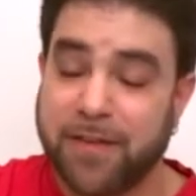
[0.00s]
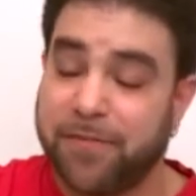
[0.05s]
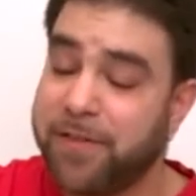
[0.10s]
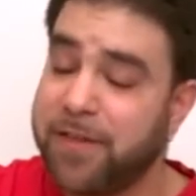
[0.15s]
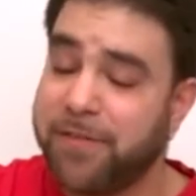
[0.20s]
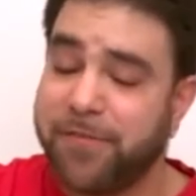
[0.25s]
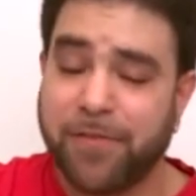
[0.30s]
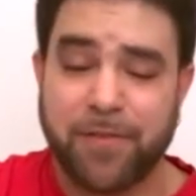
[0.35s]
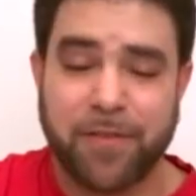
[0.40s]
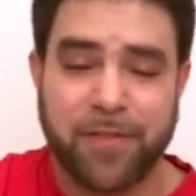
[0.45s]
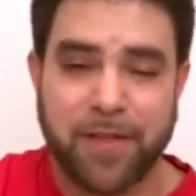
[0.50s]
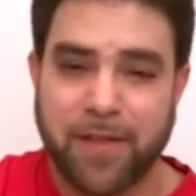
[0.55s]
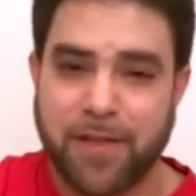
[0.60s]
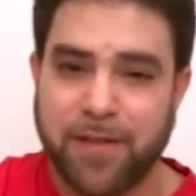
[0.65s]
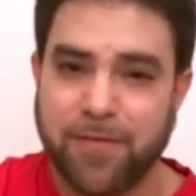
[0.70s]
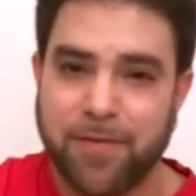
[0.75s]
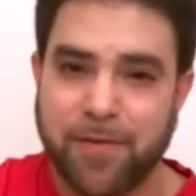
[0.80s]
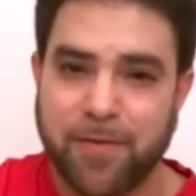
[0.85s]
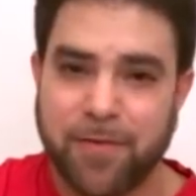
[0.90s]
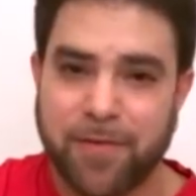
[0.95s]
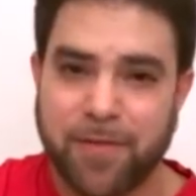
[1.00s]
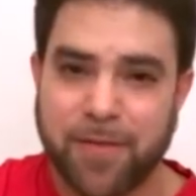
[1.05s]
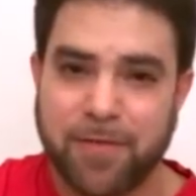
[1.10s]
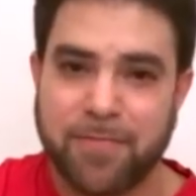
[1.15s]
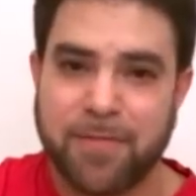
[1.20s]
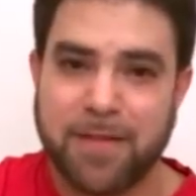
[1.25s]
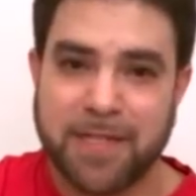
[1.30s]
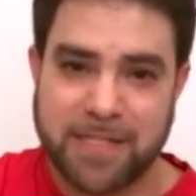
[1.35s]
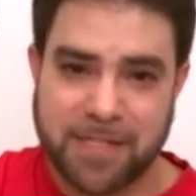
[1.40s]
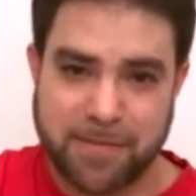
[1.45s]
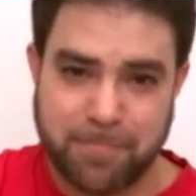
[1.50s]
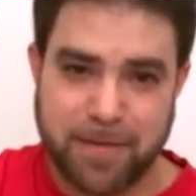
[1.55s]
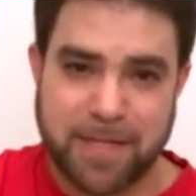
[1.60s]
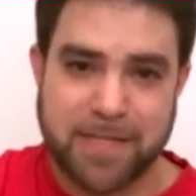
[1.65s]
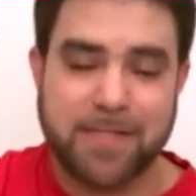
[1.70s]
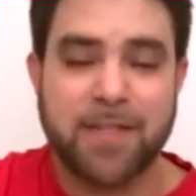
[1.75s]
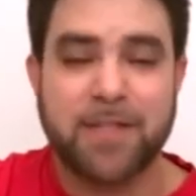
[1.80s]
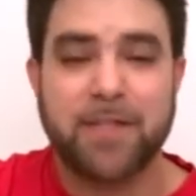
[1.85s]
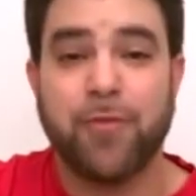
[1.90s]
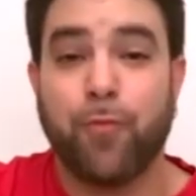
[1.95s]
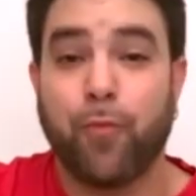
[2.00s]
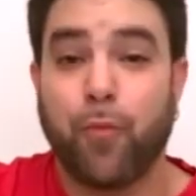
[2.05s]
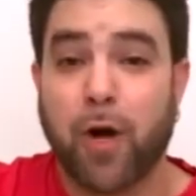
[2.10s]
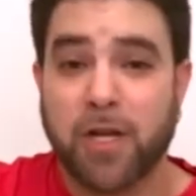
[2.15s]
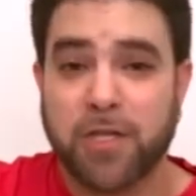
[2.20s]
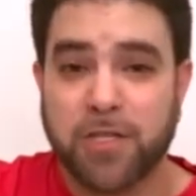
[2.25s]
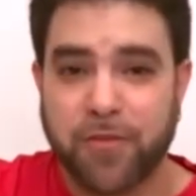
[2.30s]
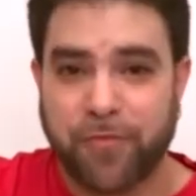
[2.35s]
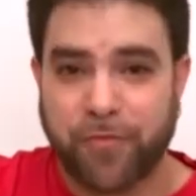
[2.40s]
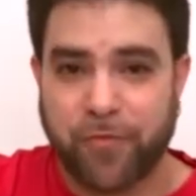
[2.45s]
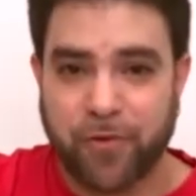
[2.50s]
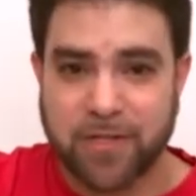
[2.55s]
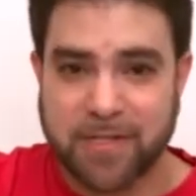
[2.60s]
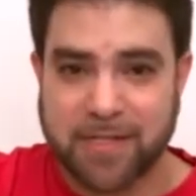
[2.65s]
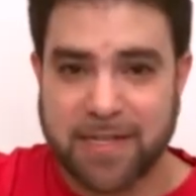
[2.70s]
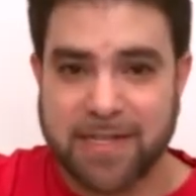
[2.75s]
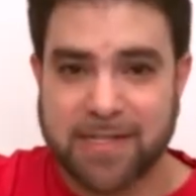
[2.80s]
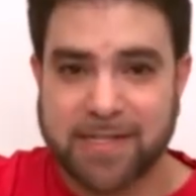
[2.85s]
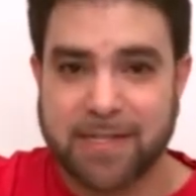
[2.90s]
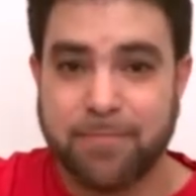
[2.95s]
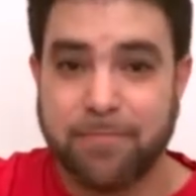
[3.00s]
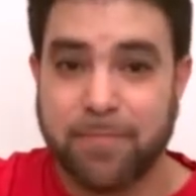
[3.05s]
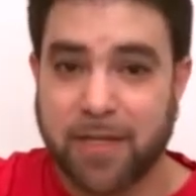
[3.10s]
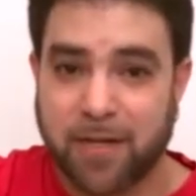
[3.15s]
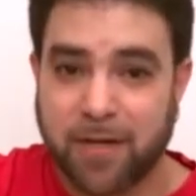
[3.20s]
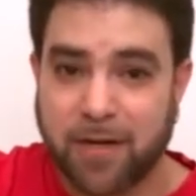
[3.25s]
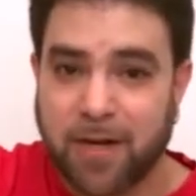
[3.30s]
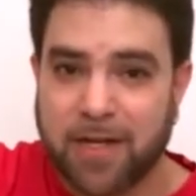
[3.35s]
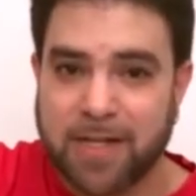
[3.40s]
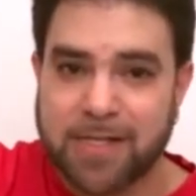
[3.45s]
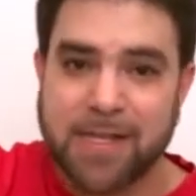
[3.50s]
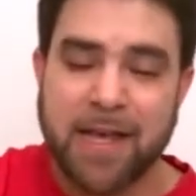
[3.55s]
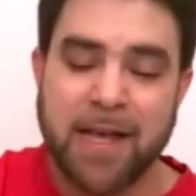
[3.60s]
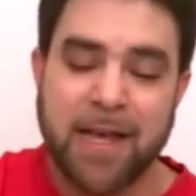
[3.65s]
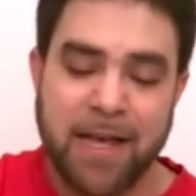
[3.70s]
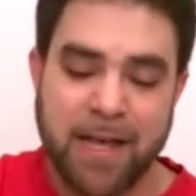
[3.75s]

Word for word: Even if you think you know them, it's best that you watch the first lesson because